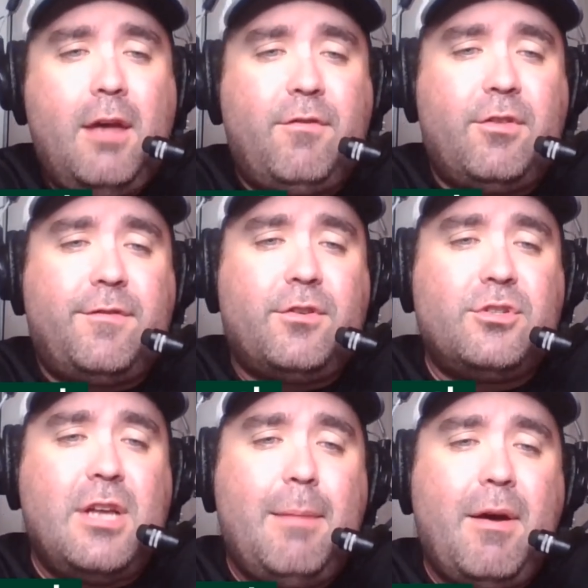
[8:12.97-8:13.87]
And for the
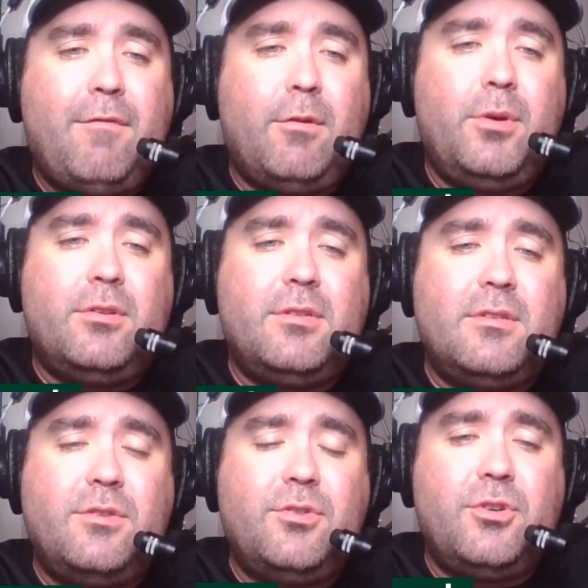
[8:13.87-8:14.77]
first time ever, Built
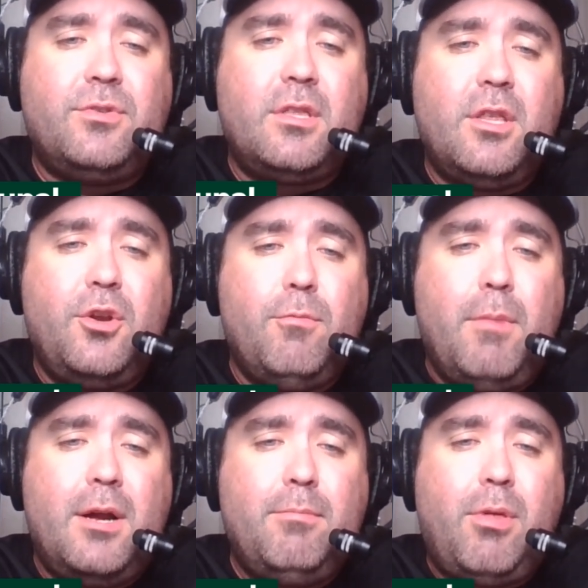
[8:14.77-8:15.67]
is introducing the new
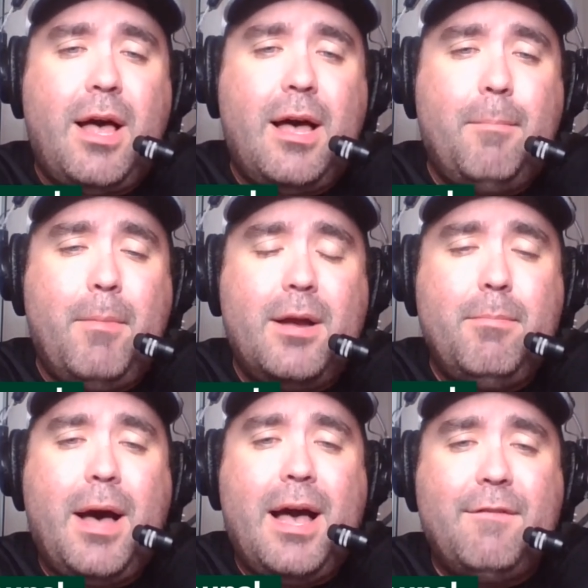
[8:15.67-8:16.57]
mud, pl-
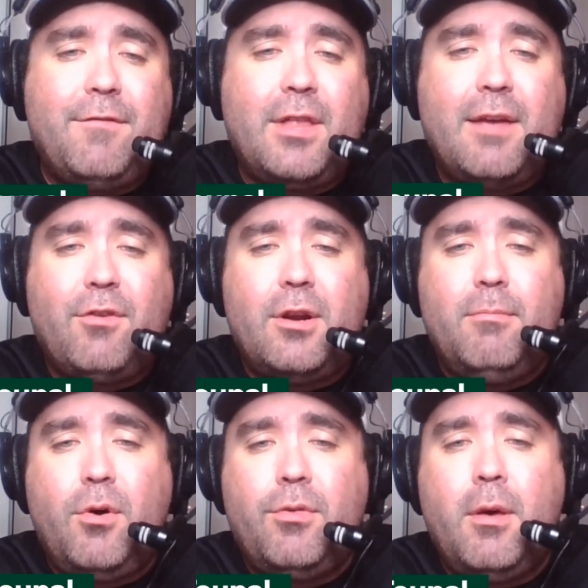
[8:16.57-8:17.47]
mud pie flavor
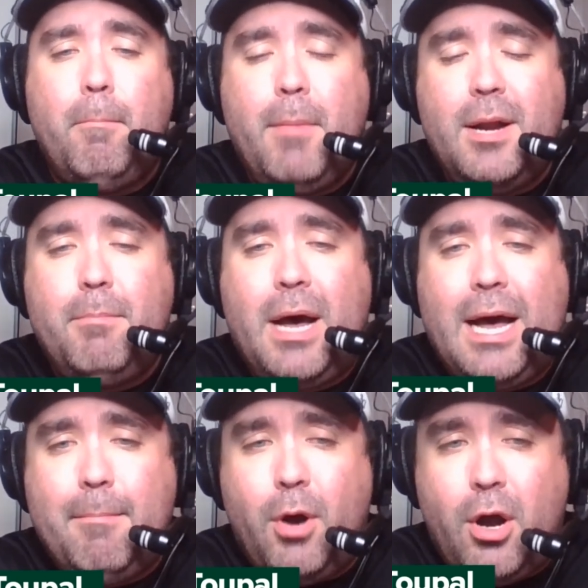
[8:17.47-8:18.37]
in both mud
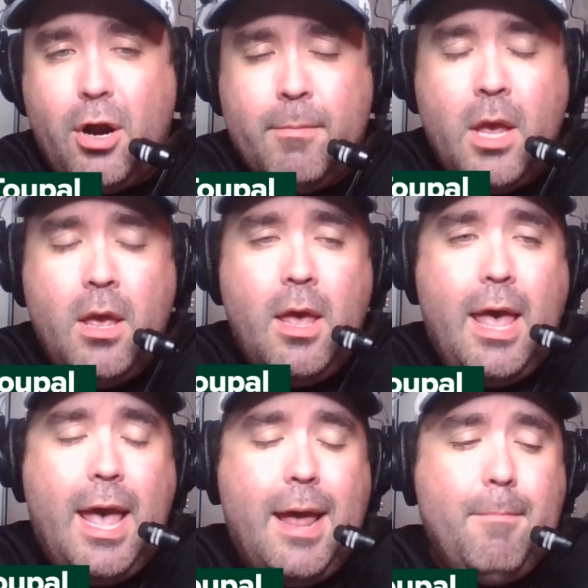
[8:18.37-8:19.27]
pie bar
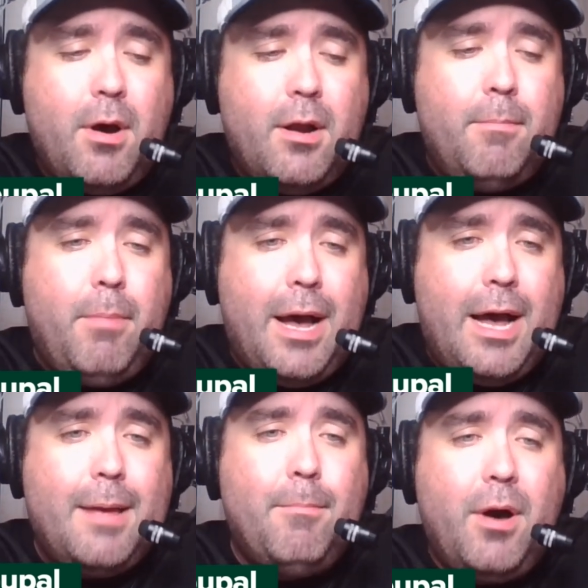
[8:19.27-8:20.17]
and mud
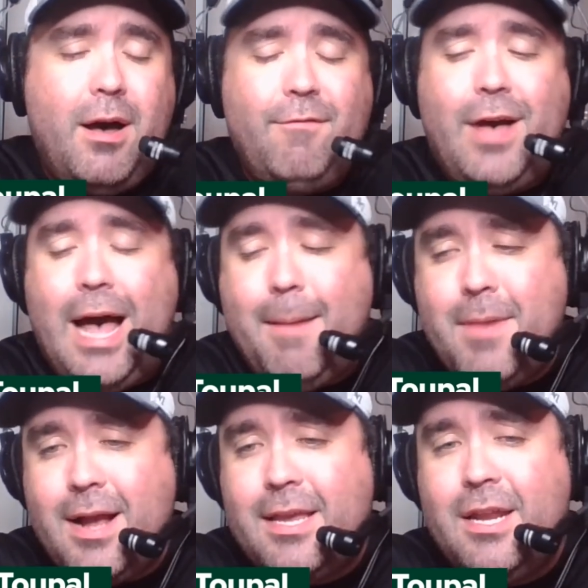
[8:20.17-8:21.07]
pie puff. I'm
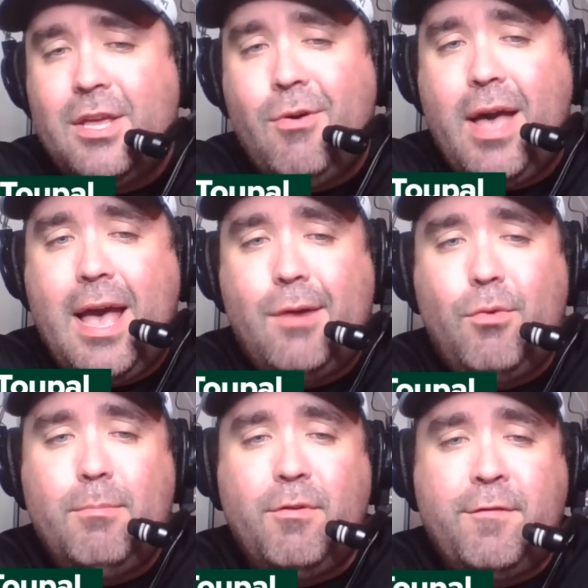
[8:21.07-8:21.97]
not kidding you. I had
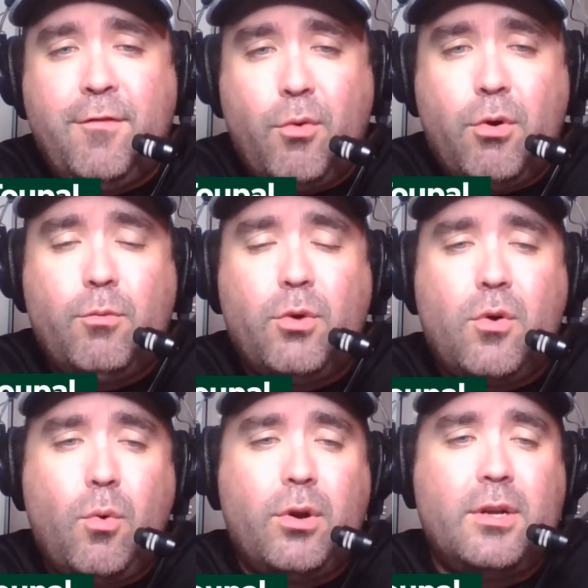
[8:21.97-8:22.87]
one before
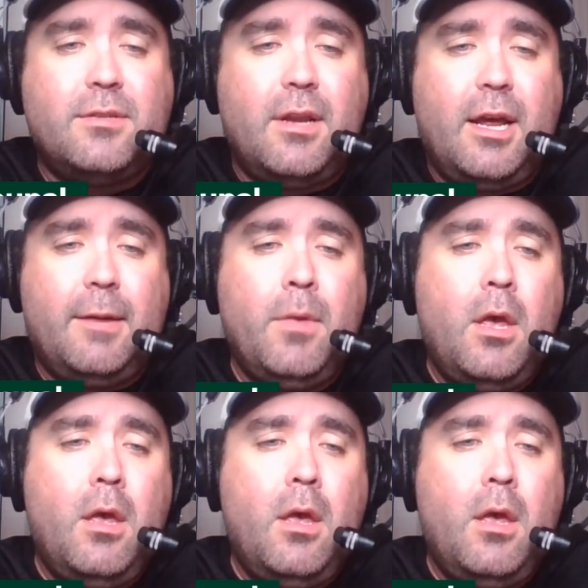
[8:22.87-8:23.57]
recording today.